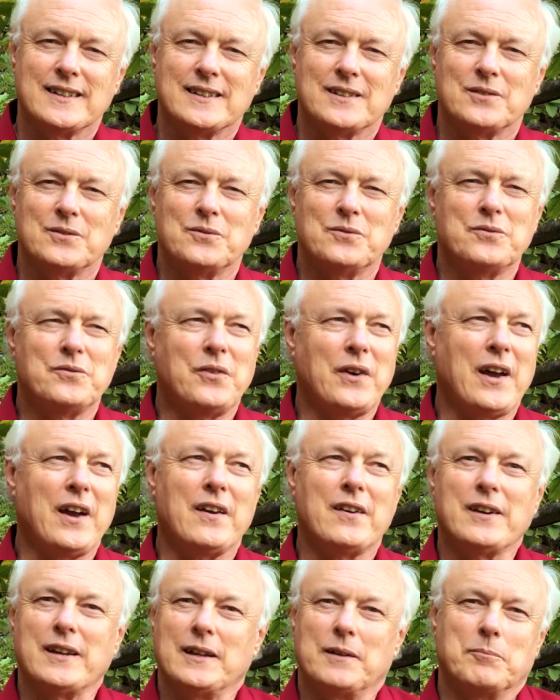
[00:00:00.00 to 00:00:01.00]

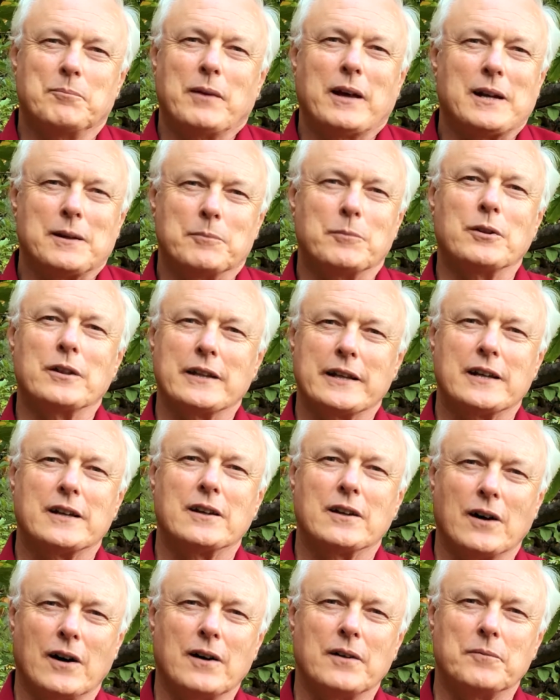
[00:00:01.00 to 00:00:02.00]
very minimal in
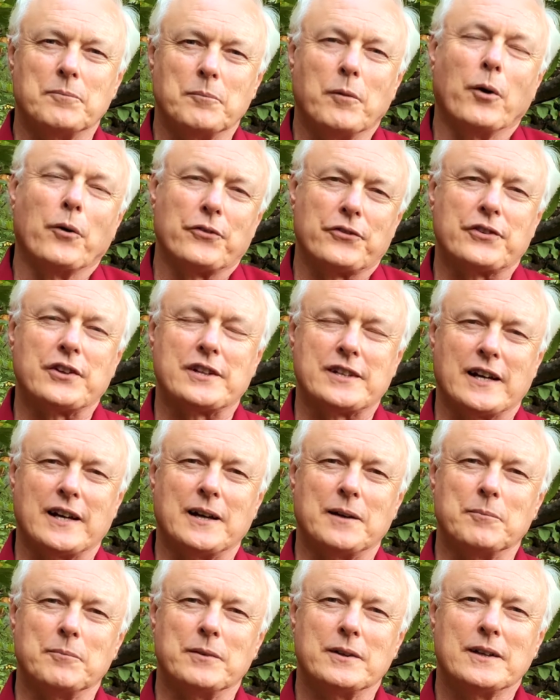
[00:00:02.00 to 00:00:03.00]
most of the
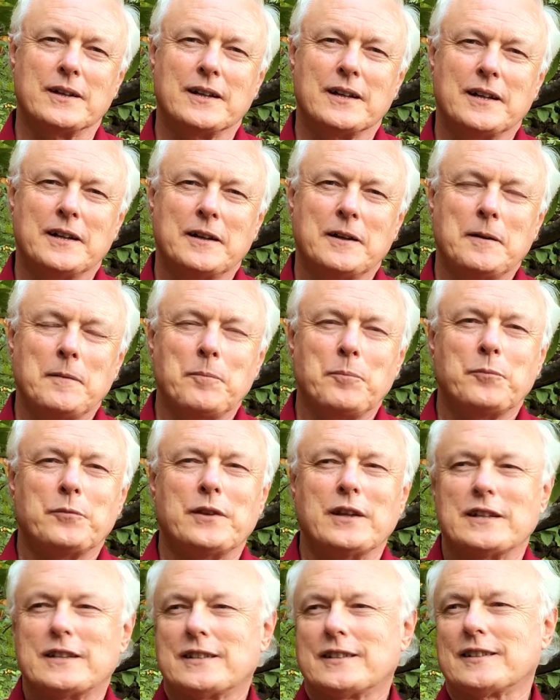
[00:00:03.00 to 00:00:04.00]
time,
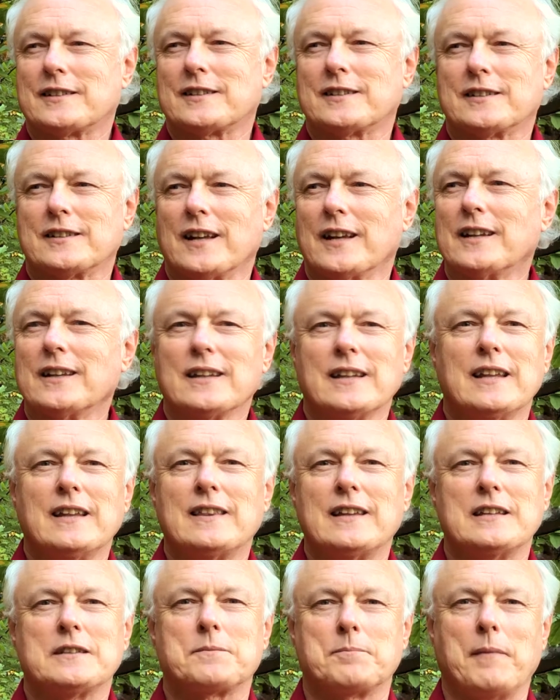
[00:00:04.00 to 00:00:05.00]
that suddenly
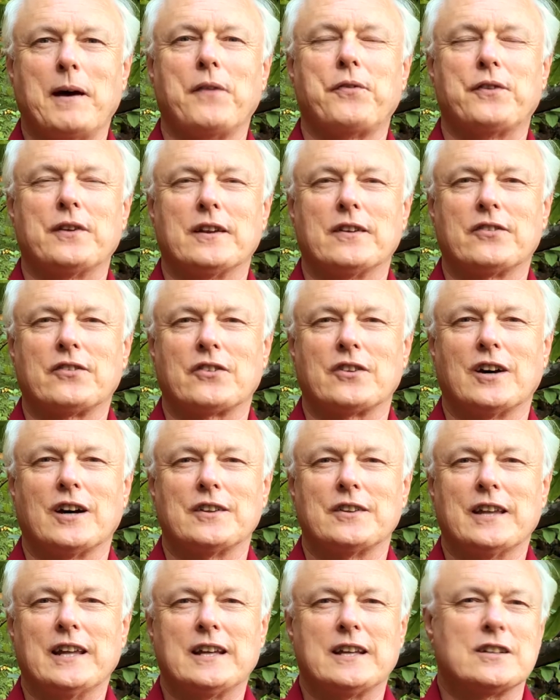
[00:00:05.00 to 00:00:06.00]
these Methodists
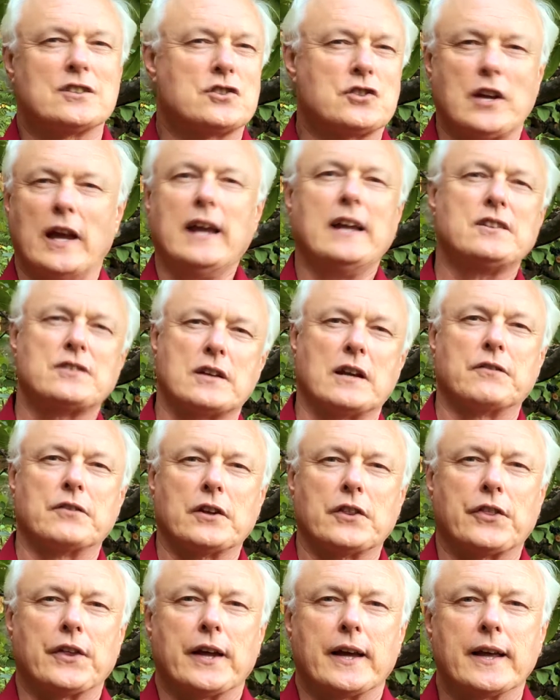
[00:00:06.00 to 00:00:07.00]
thought they could change
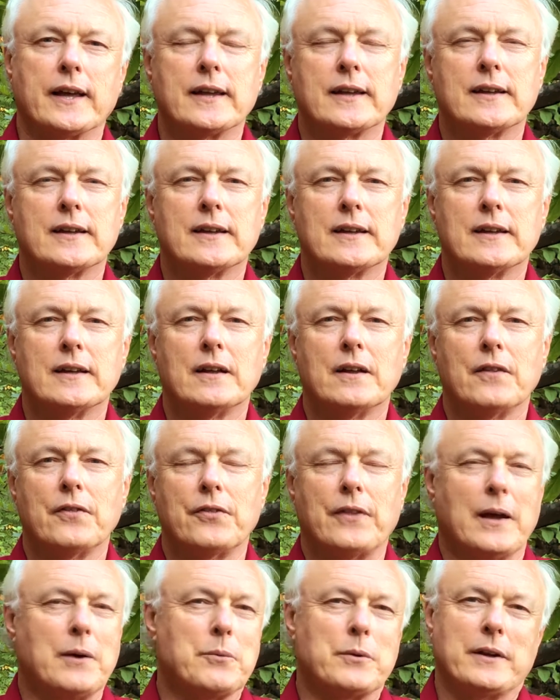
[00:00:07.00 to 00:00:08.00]
everything.
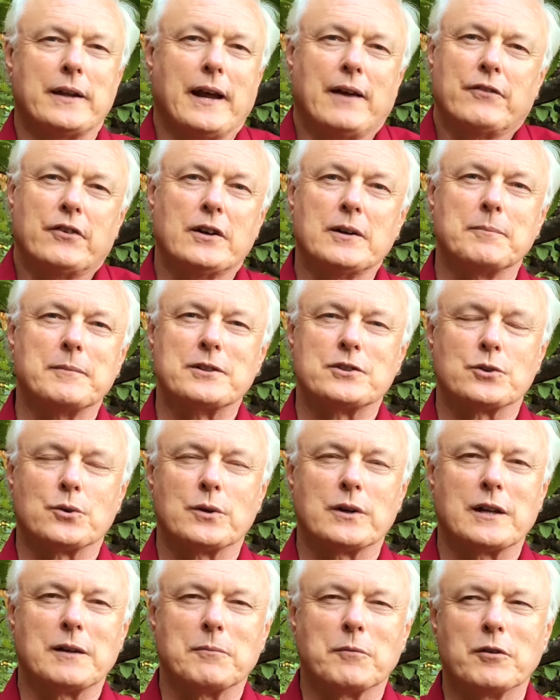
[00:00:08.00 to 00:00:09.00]
They were never a
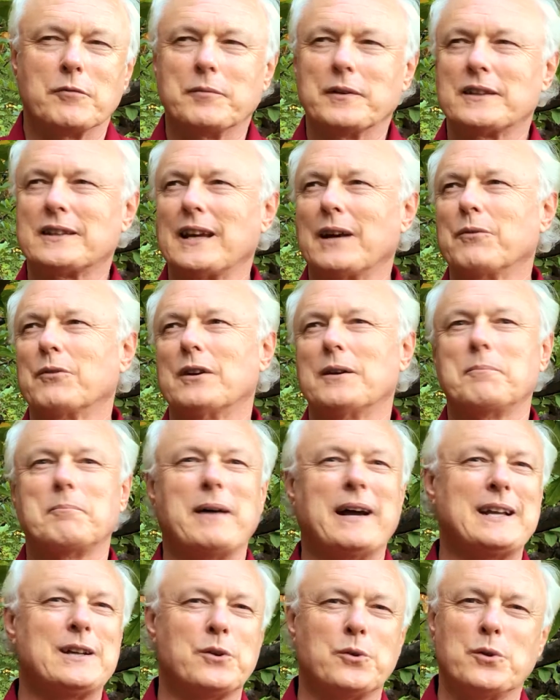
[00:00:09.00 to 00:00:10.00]
majority movement, they were a
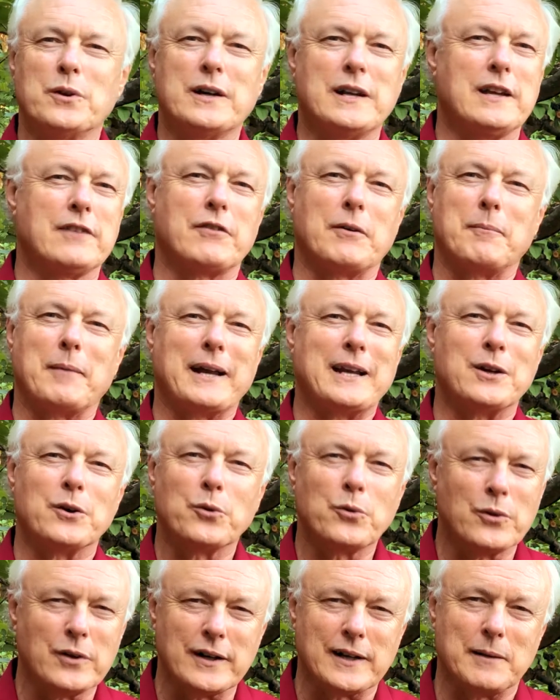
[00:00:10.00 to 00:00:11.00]
minority of a
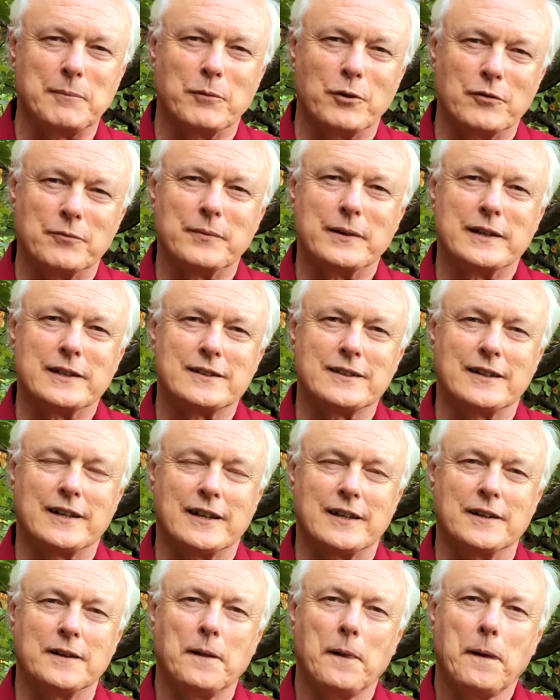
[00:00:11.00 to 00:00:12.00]
minority movement
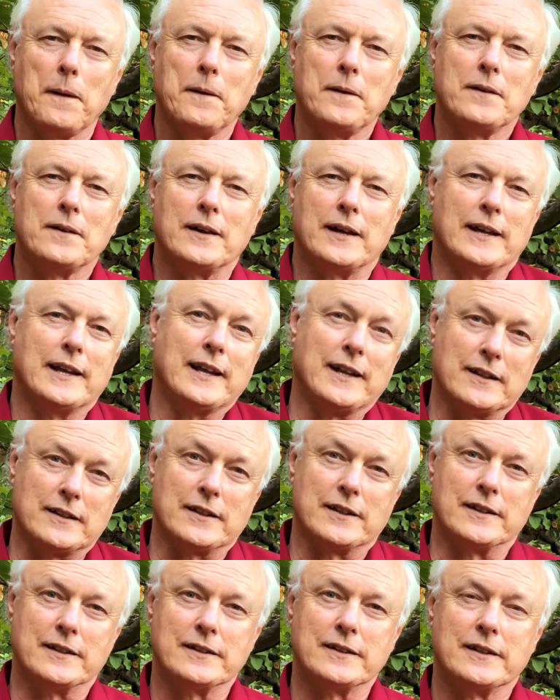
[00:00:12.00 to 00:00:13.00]
in
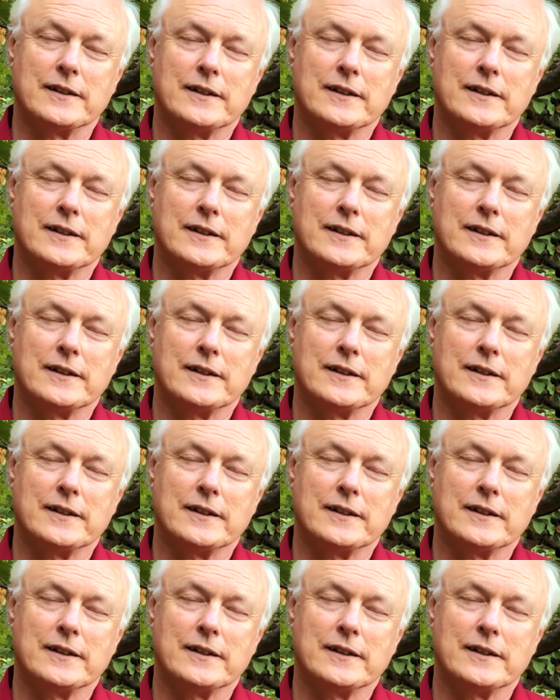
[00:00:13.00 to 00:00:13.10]
England,